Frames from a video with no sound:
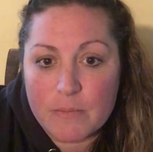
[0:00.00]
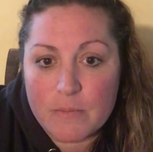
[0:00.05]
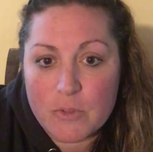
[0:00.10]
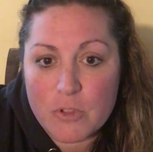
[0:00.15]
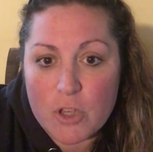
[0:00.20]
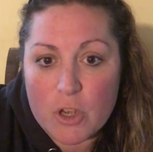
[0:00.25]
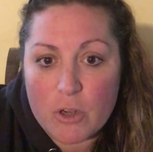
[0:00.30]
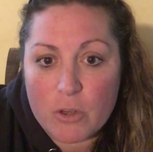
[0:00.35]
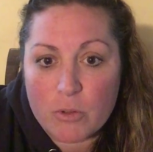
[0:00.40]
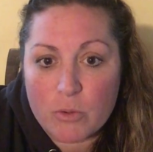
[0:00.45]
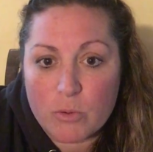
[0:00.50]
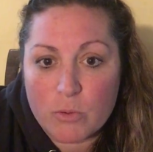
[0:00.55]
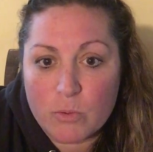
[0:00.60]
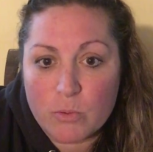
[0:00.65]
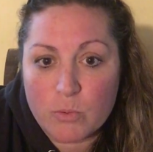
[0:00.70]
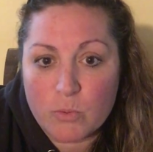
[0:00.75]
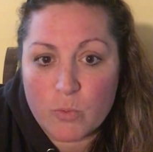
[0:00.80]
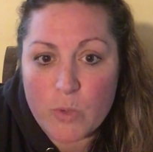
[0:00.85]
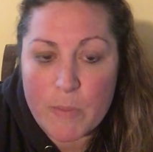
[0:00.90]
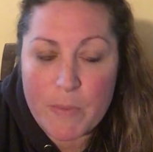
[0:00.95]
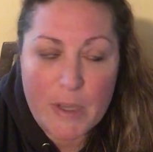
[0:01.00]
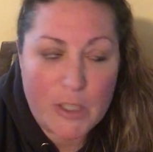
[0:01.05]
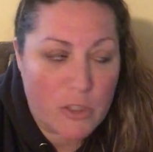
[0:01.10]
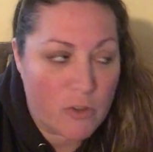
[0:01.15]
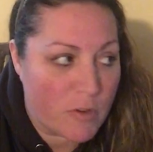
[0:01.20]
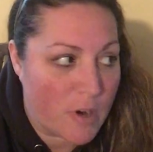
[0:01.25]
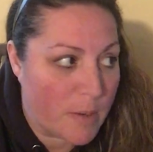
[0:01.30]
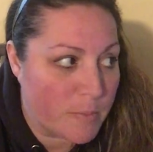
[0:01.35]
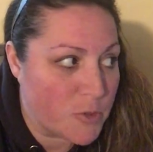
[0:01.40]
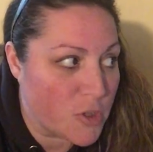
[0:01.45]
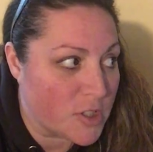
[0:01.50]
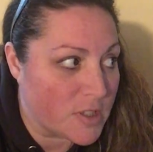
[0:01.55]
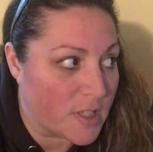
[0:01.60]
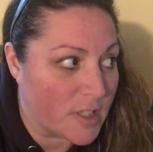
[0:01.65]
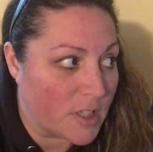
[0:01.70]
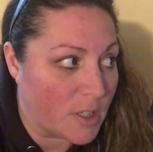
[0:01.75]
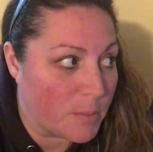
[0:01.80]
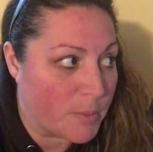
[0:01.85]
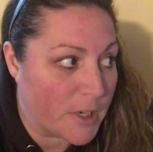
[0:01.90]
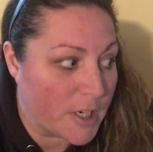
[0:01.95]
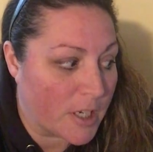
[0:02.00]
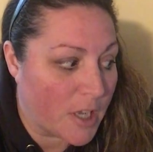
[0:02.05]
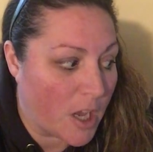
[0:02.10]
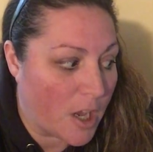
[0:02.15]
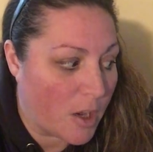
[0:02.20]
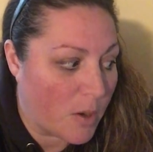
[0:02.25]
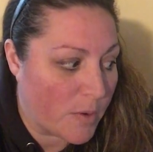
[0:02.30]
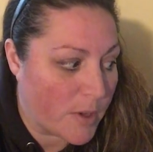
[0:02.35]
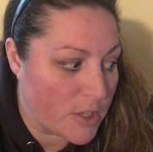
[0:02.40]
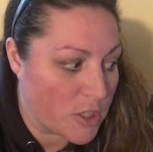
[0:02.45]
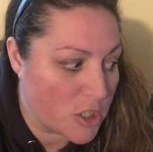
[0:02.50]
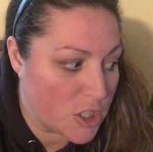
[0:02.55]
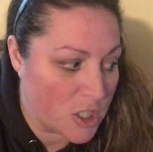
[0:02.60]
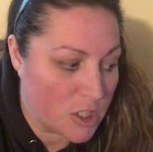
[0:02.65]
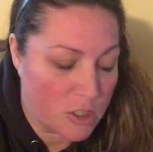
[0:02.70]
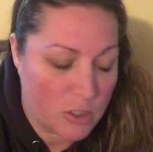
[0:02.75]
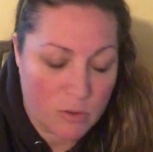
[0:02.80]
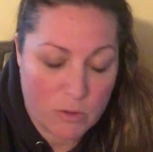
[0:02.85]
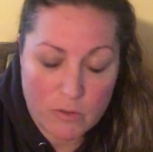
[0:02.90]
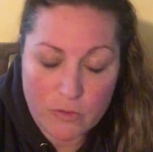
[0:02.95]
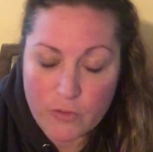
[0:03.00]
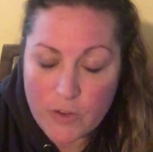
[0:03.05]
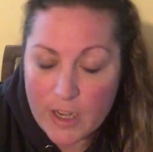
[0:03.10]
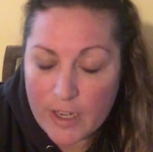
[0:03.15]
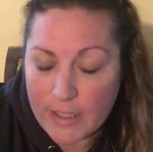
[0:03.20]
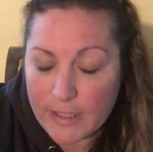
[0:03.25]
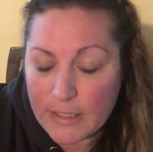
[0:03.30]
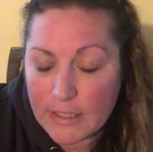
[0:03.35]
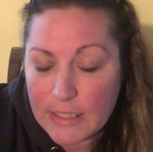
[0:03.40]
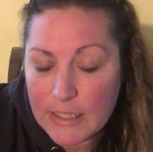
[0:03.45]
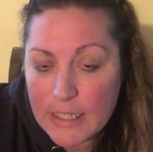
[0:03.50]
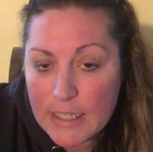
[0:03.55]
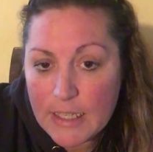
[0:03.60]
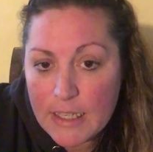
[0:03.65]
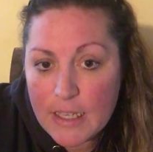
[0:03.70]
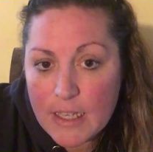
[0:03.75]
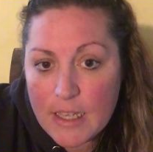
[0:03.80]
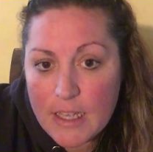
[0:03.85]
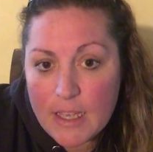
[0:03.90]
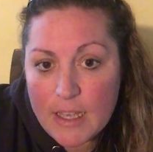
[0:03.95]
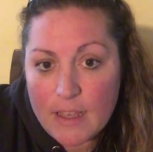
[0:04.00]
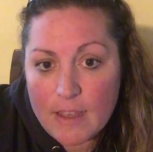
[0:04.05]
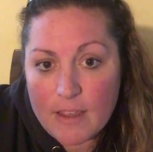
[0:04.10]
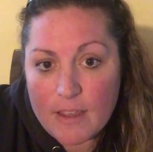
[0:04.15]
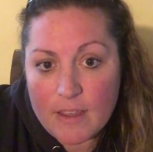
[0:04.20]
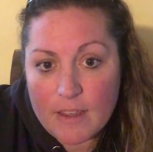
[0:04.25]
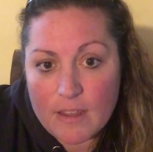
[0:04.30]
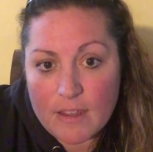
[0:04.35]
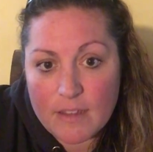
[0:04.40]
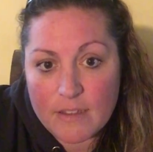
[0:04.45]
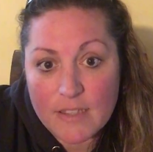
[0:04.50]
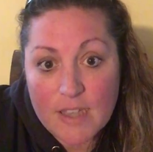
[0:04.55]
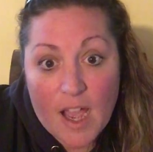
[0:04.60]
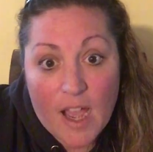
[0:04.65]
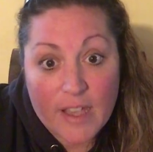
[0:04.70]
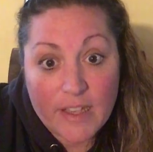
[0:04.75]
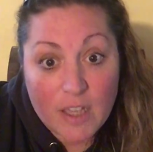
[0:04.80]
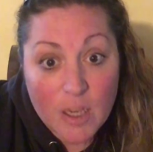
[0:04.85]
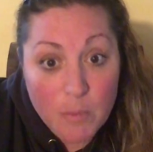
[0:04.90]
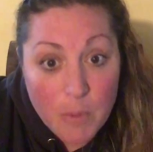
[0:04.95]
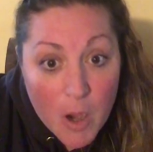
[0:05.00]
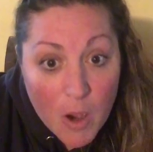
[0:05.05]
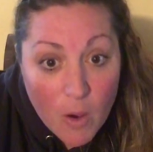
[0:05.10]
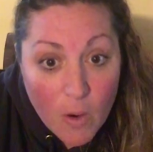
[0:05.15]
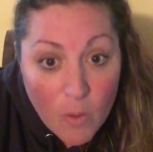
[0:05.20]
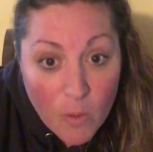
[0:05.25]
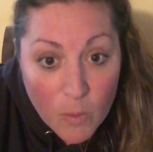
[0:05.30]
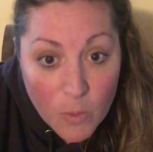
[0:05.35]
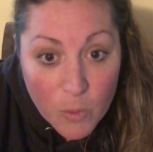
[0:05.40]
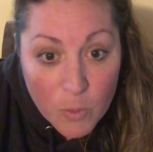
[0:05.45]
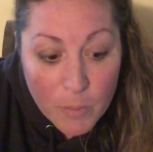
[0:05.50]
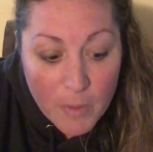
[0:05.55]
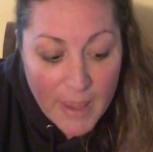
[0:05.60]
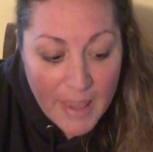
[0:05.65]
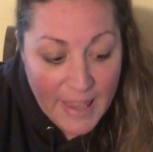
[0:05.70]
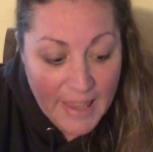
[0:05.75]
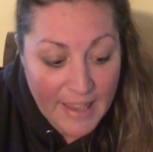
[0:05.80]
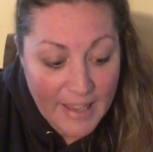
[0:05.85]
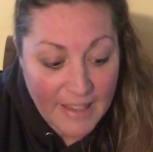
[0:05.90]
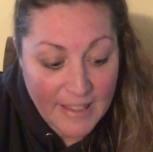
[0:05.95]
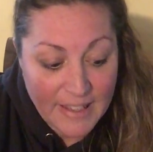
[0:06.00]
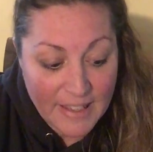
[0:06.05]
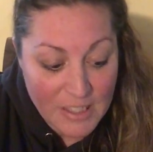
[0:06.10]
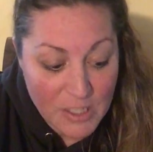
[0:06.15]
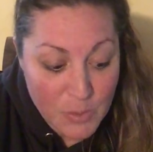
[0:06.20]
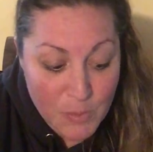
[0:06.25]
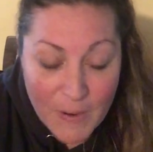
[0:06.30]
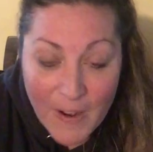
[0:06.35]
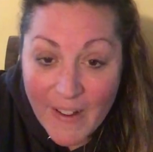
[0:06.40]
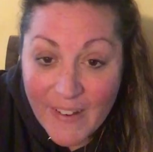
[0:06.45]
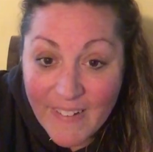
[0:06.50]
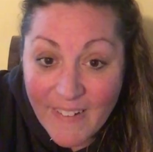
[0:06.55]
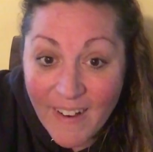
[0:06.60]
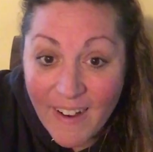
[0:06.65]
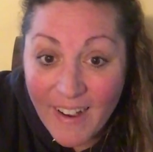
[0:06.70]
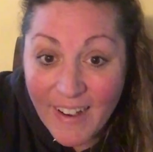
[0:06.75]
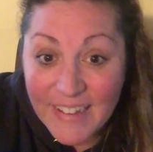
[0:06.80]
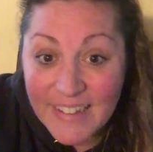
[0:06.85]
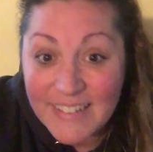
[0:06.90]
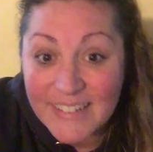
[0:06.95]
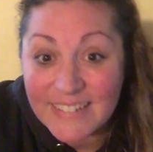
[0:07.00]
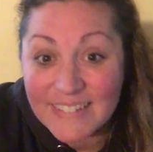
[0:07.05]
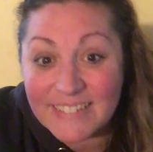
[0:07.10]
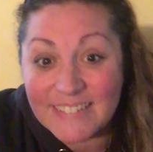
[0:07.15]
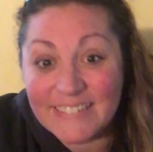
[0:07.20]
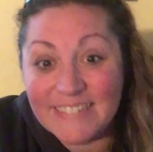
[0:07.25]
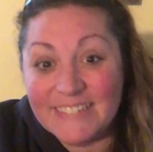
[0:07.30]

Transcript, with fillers: So we picked her up just a little bit ago, and she's doing fine. And I come home, and guess what I got?